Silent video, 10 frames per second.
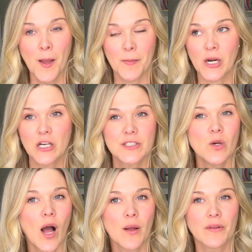But also,
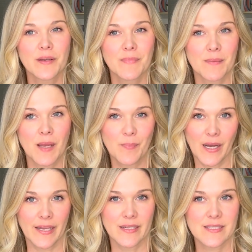I will admit my
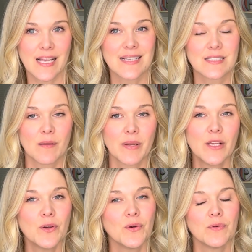bias. As somebody
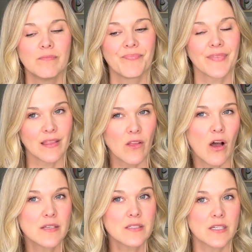who
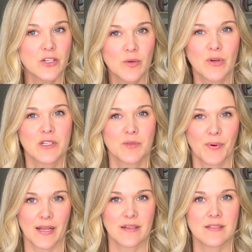lost numerous
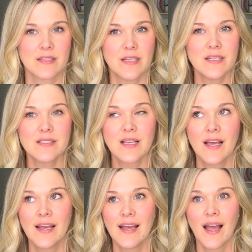pregnancies,
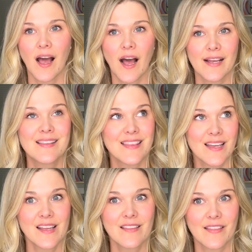I
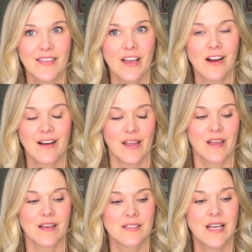think that there
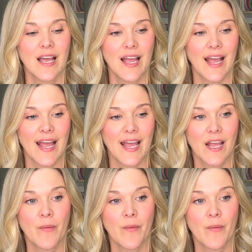is a